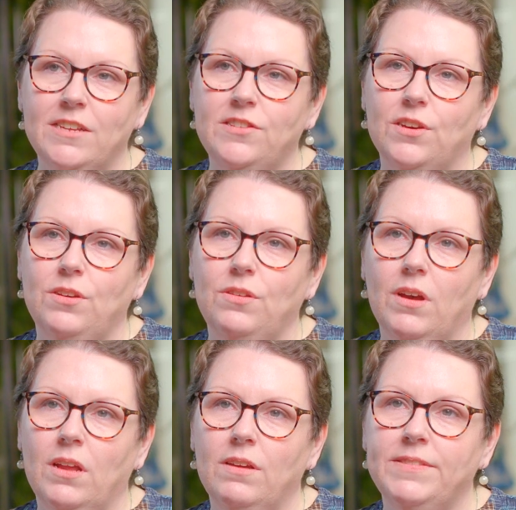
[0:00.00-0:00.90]
So
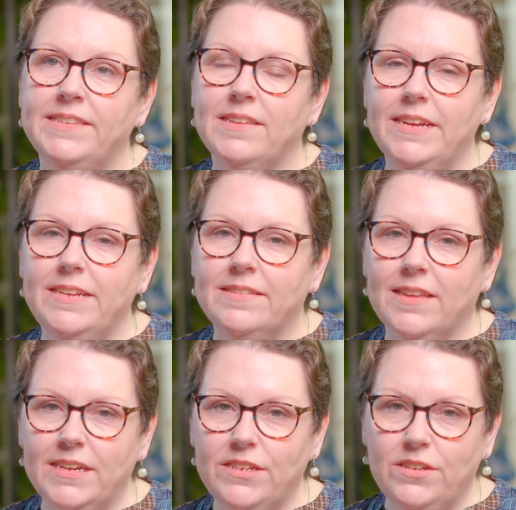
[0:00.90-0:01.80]
a lot of the science
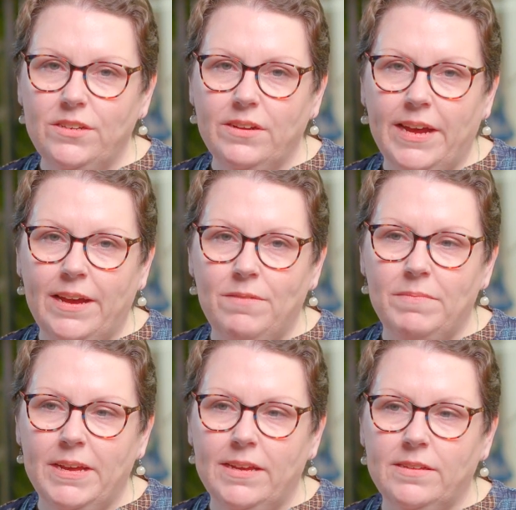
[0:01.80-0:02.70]
that I do
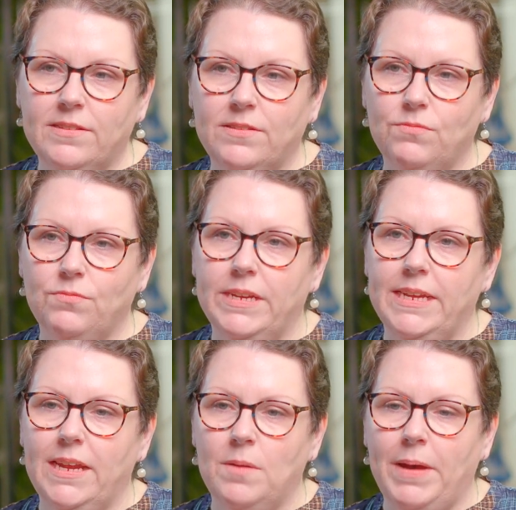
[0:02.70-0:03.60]
is
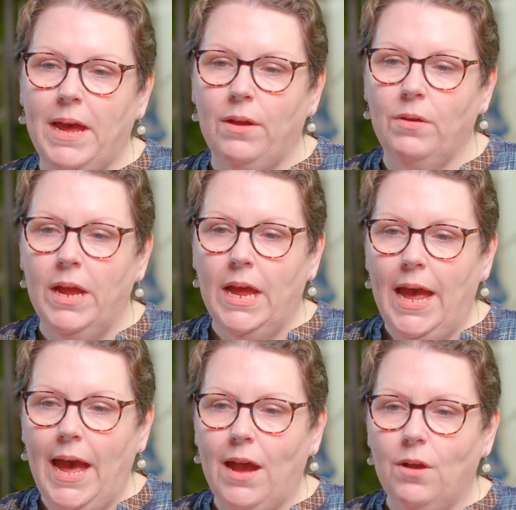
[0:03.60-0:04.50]
really about
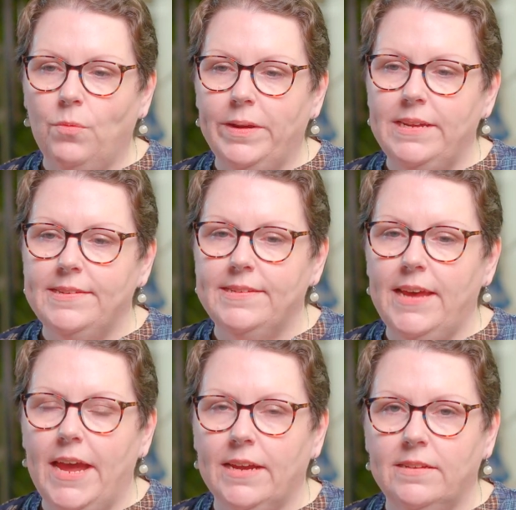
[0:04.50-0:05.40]
how we
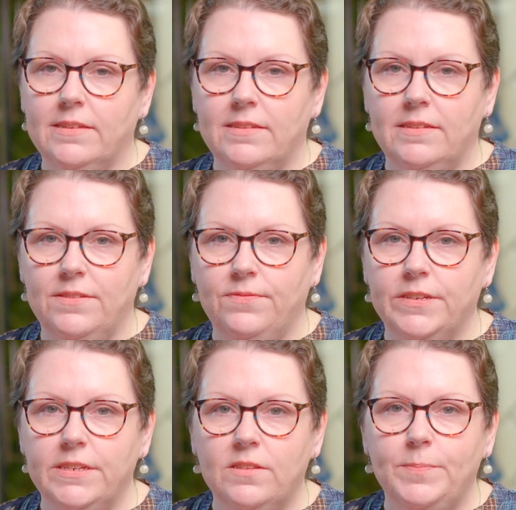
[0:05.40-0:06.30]
detect
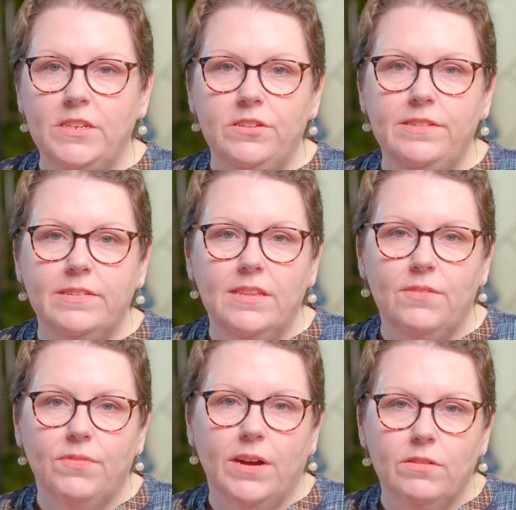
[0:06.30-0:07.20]
different species in the
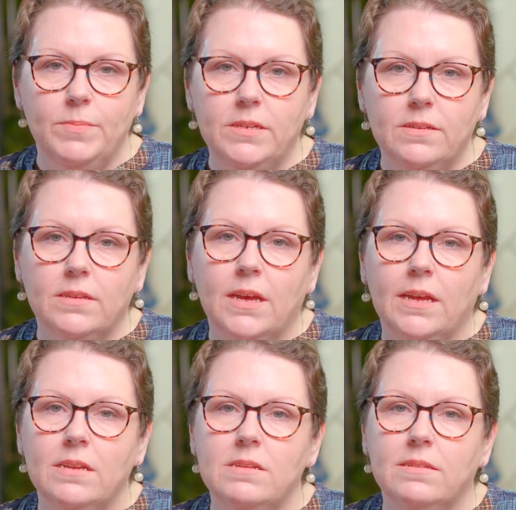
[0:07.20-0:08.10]
environment
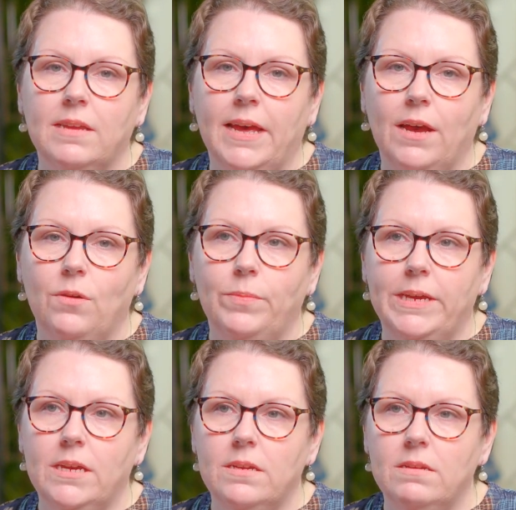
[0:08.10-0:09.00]
and how
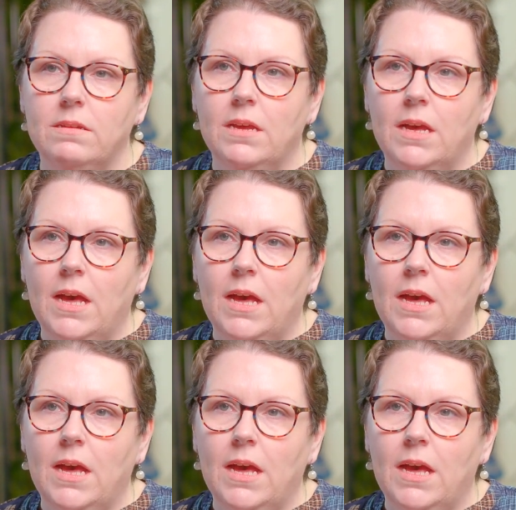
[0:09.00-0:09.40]
we can